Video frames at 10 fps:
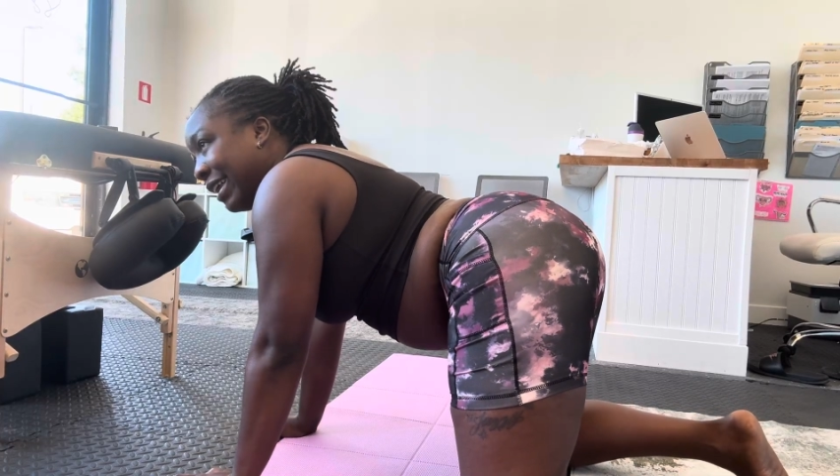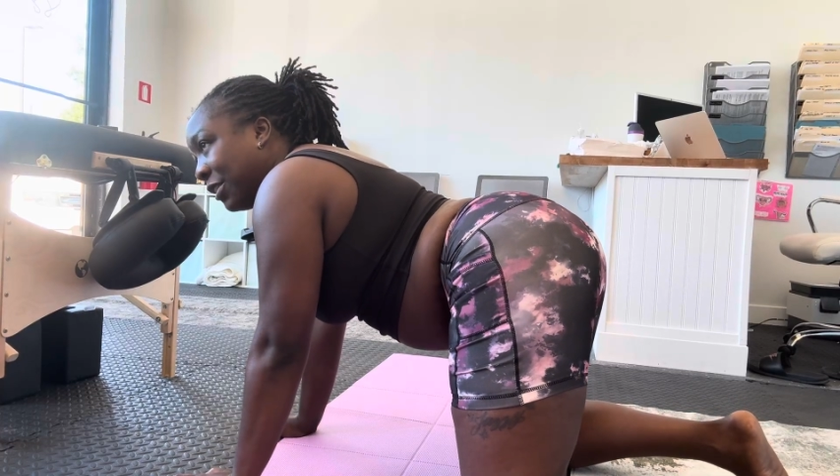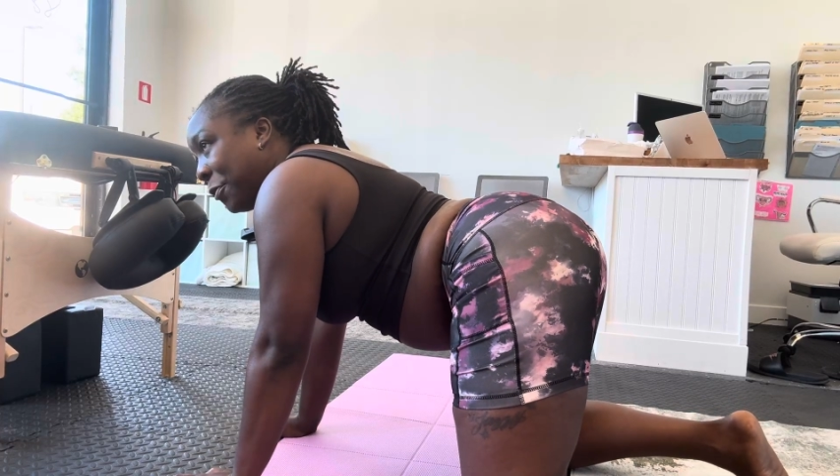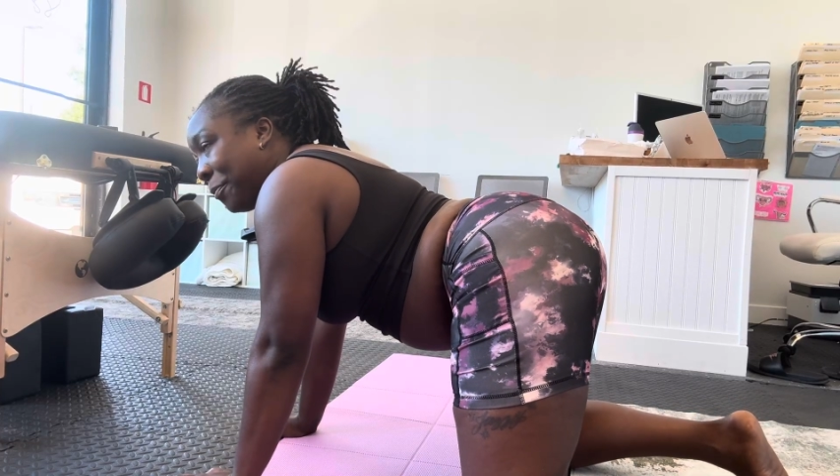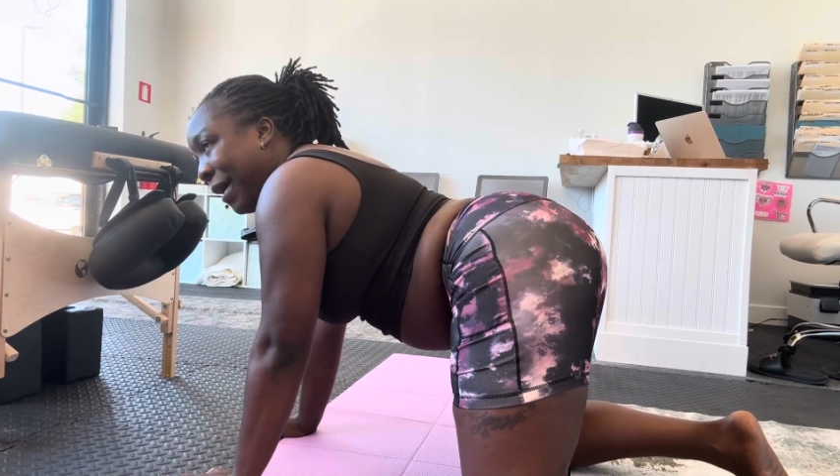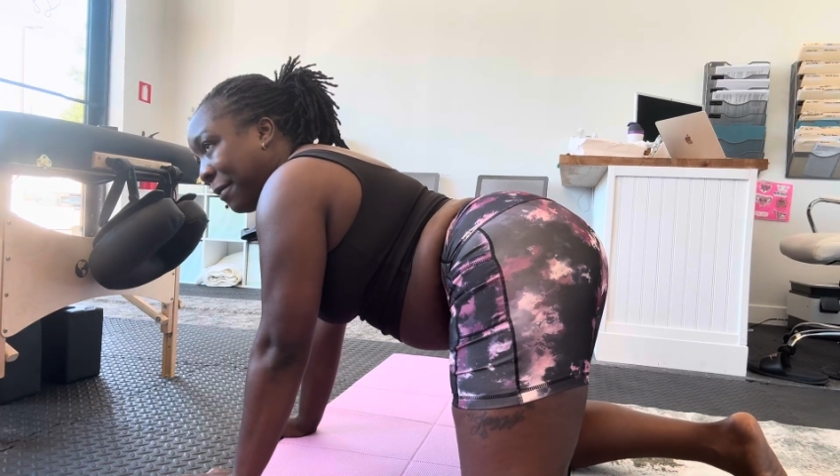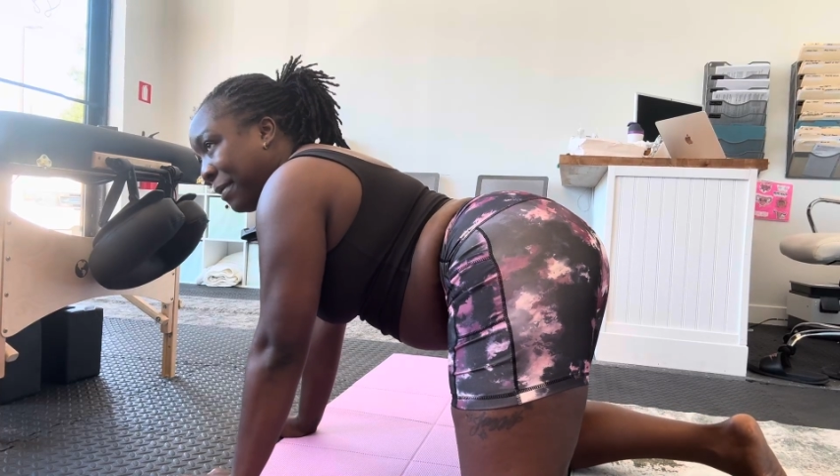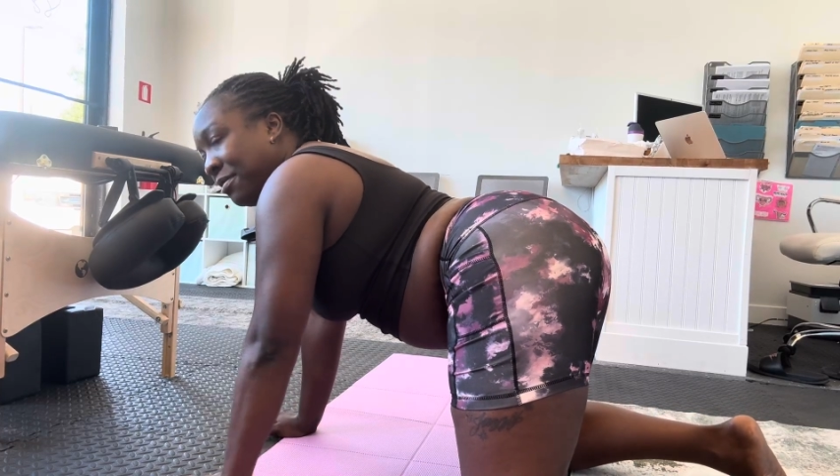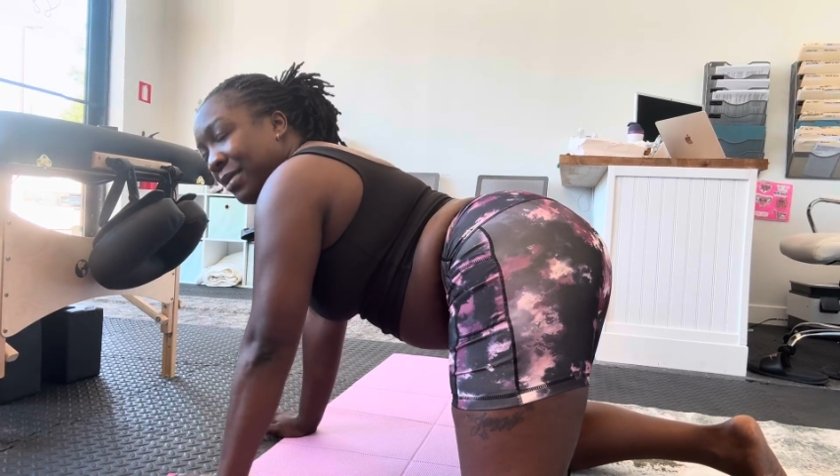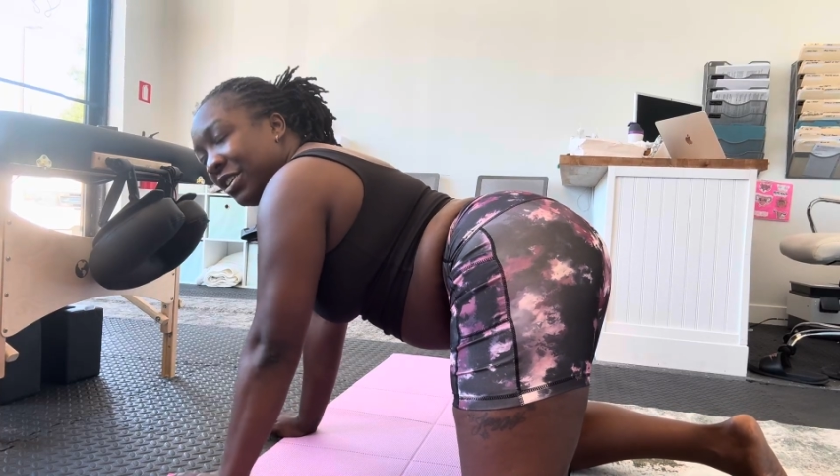and low back
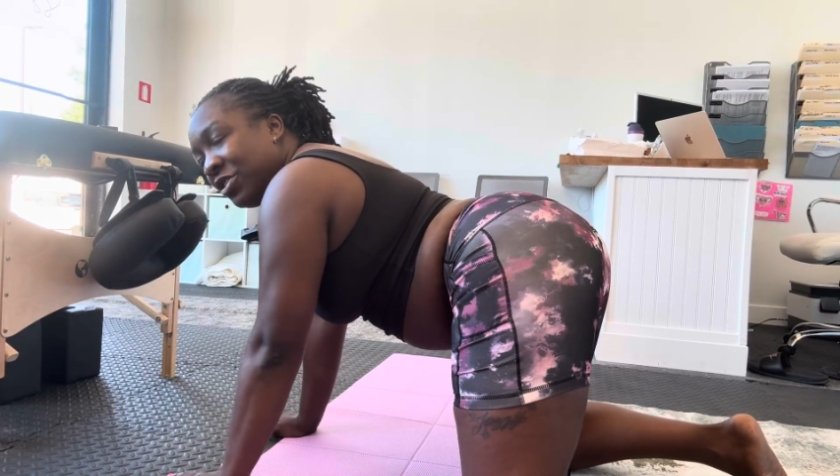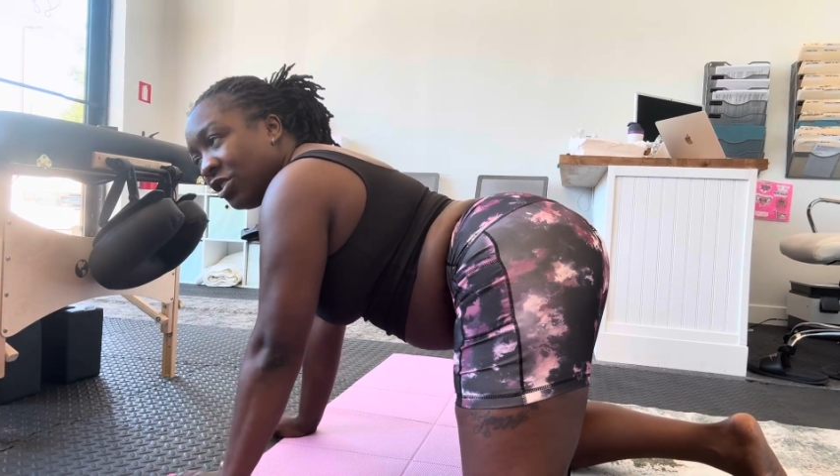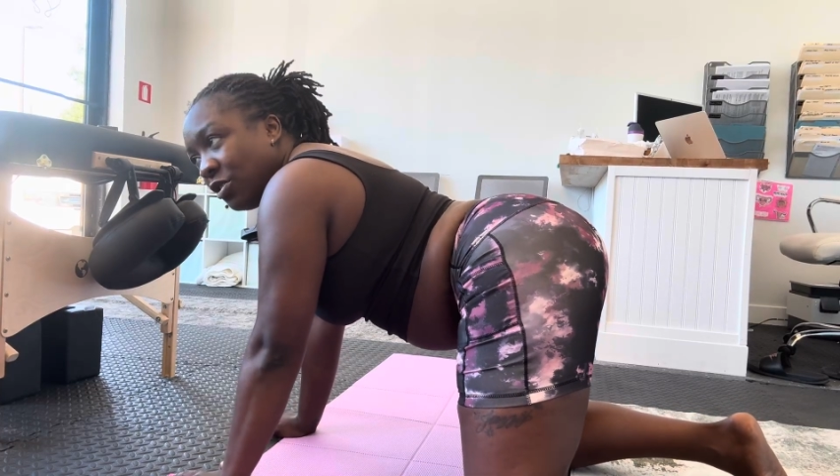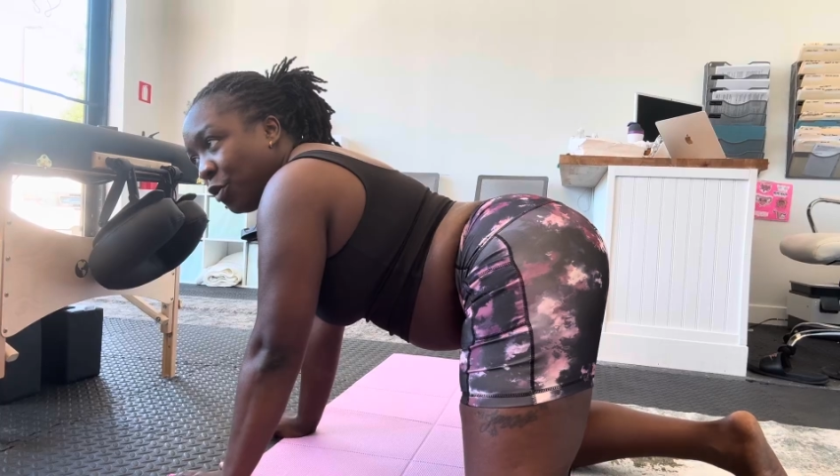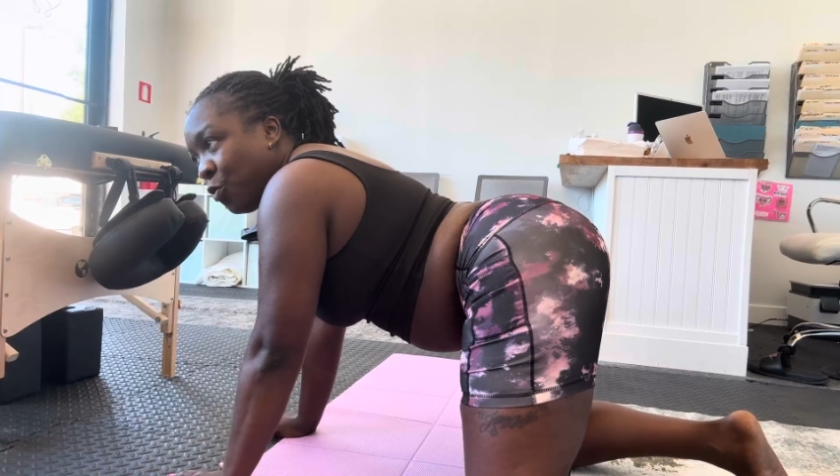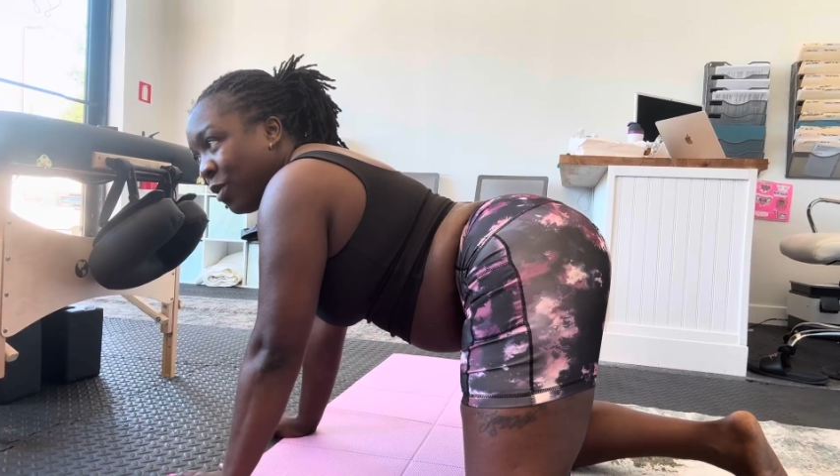pain patients for